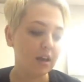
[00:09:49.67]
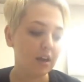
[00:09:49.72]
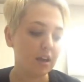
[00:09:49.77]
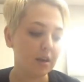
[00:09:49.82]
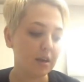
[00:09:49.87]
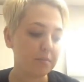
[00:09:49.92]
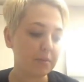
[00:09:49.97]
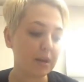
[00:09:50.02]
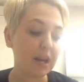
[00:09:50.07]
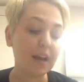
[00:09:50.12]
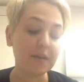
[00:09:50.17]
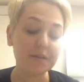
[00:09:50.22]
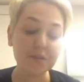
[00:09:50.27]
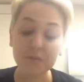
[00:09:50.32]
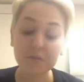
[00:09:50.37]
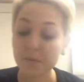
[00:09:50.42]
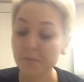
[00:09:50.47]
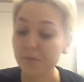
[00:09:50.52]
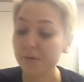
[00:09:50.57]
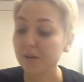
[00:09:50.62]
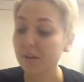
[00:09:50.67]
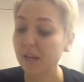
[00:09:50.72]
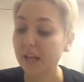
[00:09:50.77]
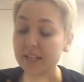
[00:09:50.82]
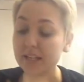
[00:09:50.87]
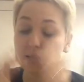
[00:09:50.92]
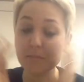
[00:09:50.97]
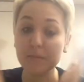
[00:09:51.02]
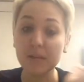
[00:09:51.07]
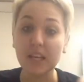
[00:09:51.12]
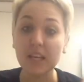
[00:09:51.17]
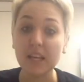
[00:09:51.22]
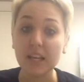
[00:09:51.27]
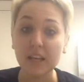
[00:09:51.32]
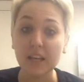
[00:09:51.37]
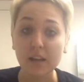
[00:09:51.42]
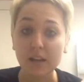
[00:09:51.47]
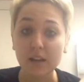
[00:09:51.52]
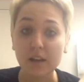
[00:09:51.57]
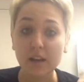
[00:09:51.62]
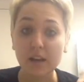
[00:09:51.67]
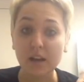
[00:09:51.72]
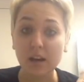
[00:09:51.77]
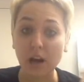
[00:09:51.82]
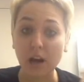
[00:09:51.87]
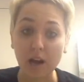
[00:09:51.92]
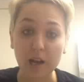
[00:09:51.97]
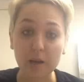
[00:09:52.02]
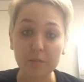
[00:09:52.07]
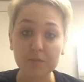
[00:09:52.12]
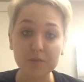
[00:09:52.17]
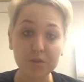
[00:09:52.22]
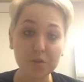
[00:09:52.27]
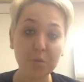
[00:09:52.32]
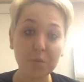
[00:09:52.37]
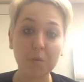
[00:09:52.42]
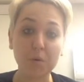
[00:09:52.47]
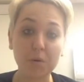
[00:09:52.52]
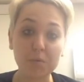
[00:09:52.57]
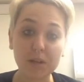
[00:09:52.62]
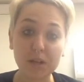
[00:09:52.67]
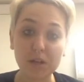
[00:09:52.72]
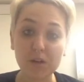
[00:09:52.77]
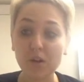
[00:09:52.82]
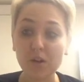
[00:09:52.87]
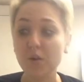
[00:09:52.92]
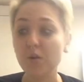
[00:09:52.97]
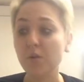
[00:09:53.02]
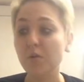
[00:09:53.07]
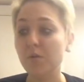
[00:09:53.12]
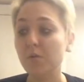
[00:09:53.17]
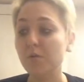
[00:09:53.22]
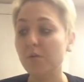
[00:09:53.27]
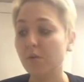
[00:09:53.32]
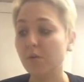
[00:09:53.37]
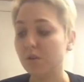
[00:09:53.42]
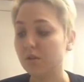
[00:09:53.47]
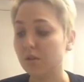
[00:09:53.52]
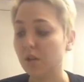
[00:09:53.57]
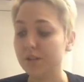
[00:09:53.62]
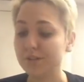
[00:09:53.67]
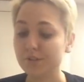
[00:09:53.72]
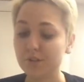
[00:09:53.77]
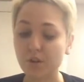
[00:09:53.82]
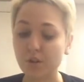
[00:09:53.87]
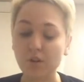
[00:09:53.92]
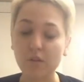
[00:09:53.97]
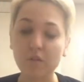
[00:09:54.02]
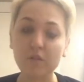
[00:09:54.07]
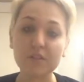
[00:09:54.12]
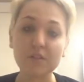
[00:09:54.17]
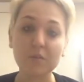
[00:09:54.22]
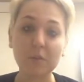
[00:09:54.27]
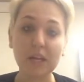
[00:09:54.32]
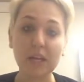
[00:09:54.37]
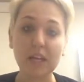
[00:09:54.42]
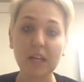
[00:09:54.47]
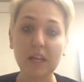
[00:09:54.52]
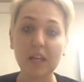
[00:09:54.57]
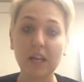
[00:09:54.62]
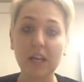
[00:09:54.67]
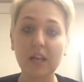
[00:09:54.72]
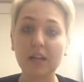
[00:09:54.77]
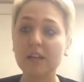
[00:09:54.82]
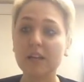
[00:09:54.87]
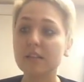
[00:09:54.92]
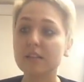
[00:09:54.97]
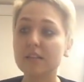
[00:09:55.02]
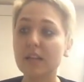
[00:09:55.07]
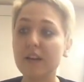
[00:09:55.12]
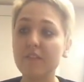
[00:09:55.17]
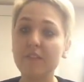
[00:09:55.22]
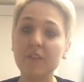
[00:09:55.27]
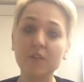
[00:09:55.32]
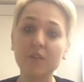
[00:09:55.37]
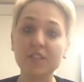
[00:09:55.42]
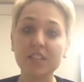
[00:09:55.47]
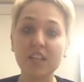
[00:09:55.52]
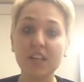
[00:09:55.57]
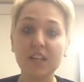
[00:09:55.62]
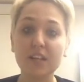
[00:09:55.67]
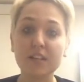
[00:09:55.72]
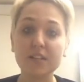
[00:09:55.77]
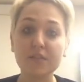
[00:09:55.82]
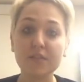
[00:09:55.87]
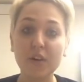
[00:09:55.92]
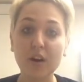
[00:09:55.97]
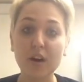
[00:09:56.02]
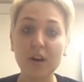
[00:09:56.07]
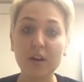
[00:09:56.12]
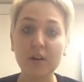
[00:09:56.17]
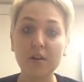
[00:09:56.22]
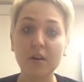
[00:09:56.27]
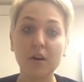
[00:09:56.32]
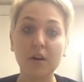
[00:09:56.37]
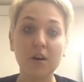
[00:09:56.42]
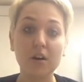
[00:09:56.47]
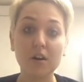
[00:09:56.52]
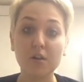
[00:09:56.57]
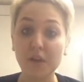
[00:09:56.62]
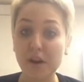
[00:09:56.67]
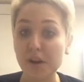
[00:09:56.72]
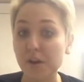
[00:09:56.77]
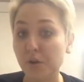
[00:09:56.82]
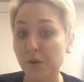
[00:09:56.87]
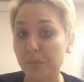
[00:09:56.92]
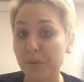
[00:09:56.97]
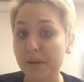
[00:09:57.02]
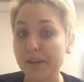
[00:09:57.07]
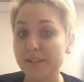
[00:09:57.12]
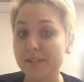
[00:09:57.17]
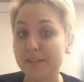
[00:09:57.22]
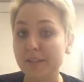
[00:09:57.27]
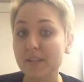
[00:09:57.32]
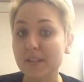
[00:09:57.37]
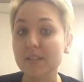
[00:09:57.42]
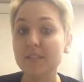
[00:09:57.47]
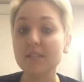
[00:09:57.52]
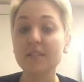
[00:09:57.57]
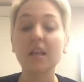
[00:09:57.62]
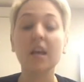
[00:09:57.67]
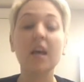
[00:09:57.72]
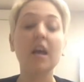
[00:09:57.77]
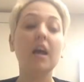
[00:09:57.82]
But I have to remember, like, to me, I'm a superwoman who lost all of this weight and I feel skinny as fuck on a regular basis.